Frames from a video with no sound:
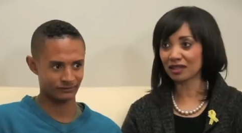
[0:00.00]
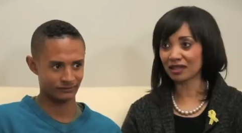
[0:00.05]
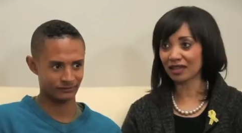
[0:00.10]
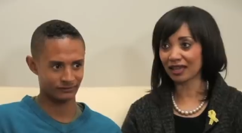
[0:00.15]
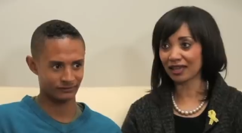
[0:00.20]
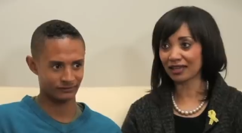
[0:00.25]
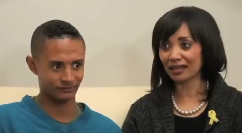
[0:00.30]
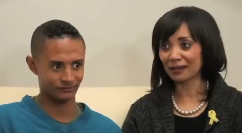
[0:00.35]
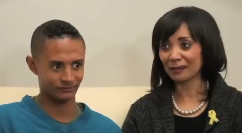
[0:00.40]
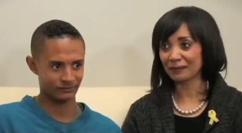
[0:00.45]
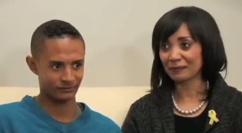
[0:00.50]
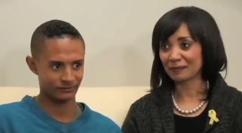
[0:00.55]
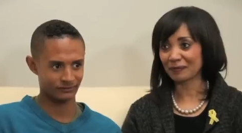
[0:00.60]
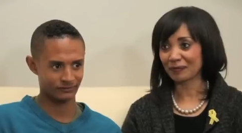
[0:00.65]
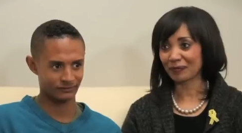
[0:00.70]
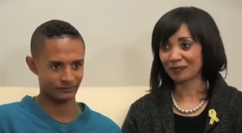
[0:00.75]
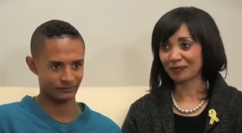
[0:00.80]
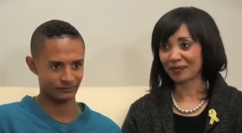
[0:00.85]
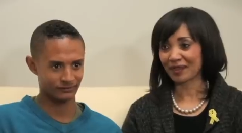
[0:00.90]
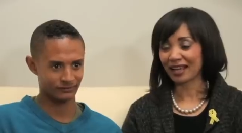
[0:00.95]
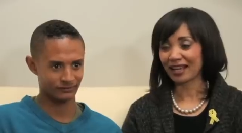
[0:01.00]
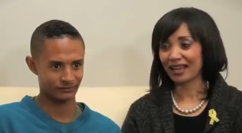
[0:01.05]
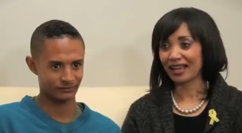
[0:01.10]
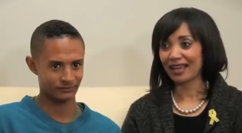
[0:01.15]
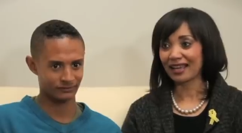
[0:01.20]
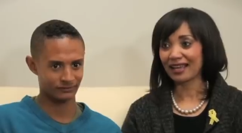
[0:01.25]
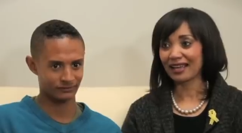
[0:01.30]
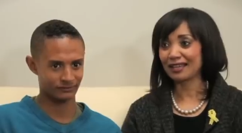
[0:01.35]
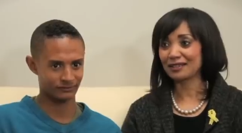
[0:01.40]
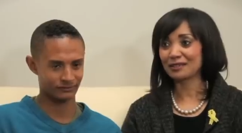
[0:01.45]
Speaker 1: in that.
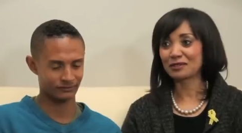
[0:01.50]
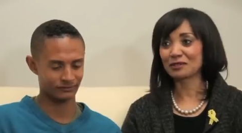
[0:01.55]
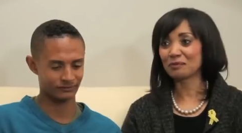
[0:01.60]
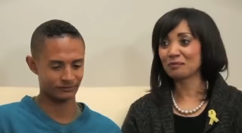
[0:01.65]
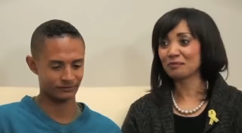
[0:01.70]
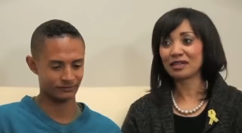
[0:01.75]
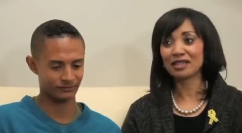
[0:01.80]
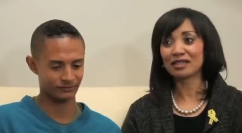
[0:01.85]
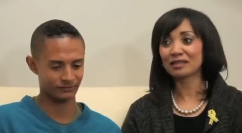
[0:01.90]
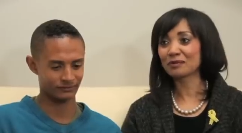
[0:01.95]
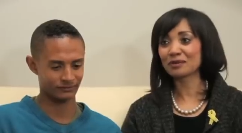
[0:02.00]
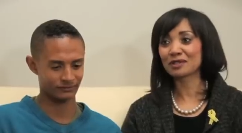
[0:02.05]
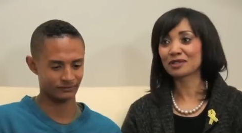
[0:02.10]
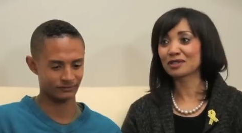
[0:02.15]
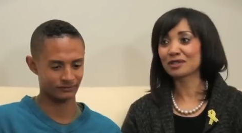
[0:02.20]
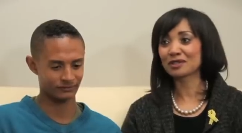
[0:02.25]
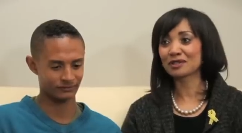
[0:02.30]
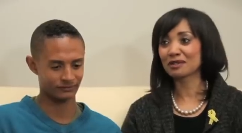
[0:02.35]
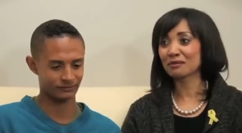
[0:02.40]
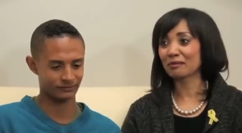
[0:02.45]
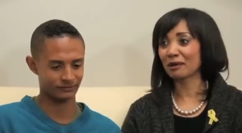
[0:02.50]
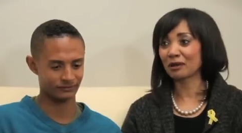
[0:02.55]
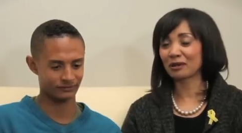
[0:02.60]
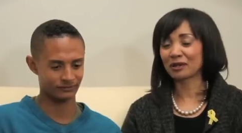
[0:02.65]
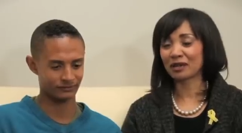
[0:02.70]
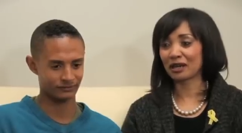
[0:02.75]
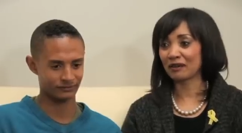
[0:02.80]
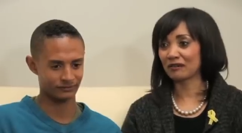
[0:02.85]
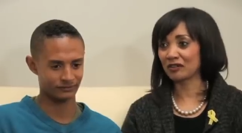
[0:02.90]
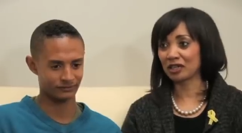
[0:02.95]
And to me, it was just
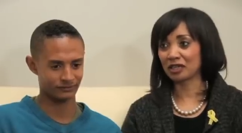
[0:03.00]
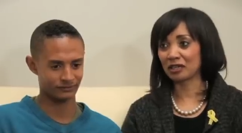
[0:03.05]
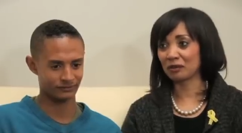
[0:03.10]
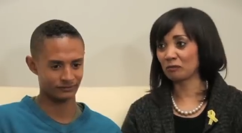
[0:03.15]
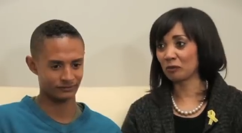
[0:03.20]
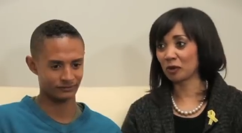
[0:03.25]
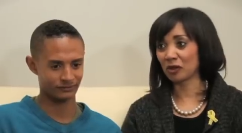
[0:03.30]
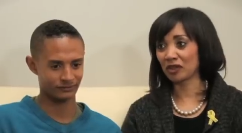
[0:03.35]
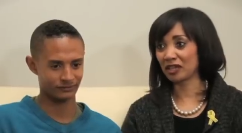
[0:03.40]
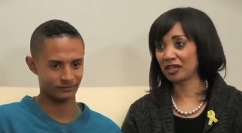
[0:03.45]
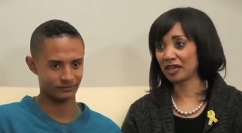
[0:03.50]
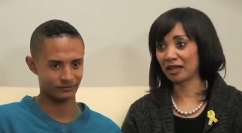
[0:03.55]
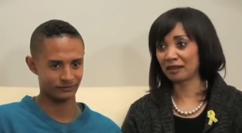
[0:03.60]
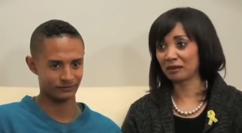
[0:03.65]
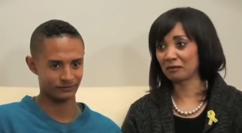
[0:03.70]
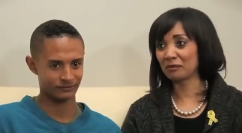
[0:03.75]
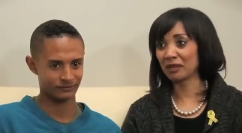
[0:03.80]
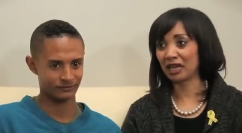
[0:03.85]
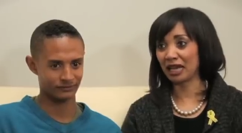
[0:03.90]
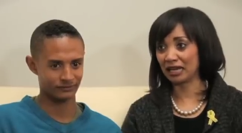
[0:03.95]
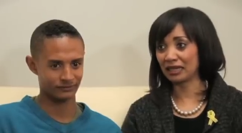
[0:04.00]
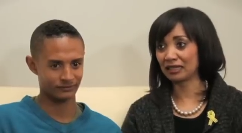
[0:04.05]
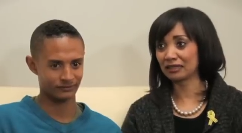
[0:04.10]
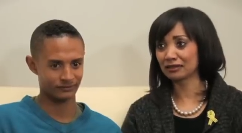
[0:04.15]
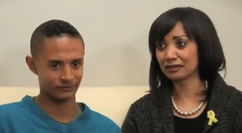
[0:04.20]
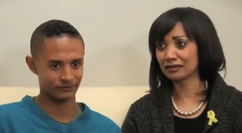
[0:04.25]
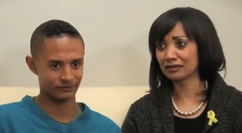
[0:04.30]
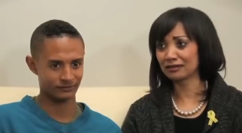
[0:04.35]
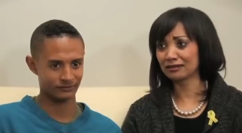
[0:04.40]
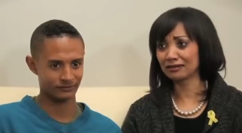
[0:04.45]
about covering him with another
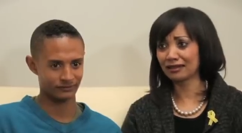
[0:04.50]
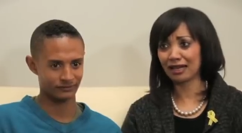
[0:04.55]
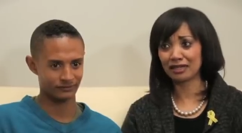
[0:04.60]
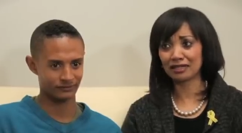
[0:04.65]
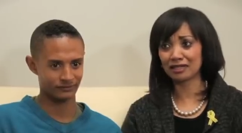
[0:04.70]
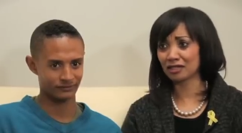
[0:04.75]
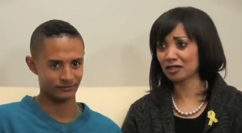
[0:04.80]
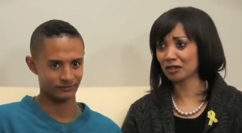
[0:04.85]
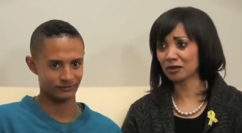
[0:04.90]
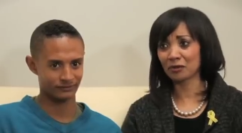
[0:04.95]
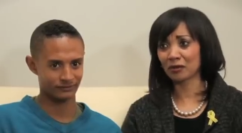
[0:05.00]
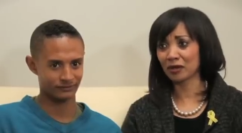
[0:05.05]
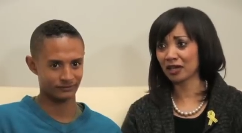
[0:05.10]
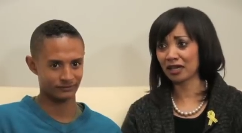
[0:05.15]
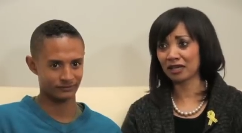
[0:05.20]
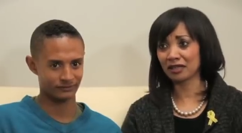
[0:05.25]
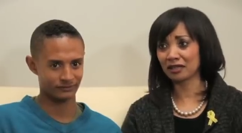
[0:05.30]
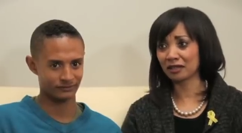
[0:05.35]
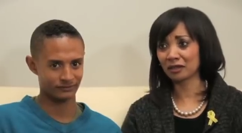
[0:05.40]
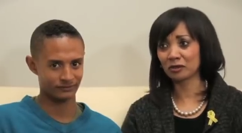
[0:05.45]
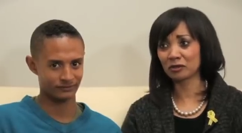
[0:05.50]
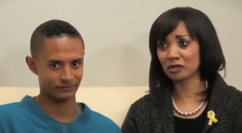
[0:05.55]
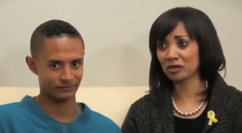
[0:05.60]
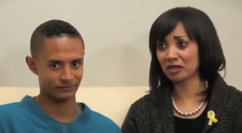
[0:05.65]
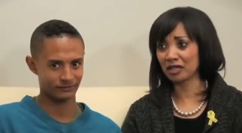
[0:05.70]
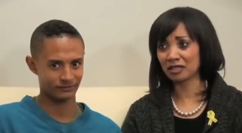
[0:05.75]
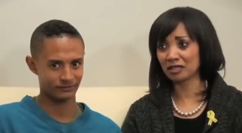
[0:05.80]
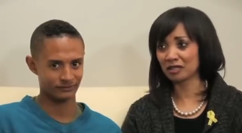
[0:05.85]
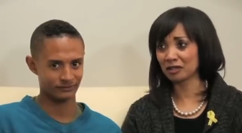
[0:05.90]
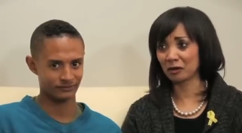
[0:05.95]
blanket. And it's okay, those
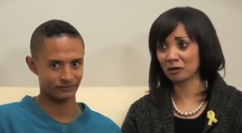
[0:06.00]
things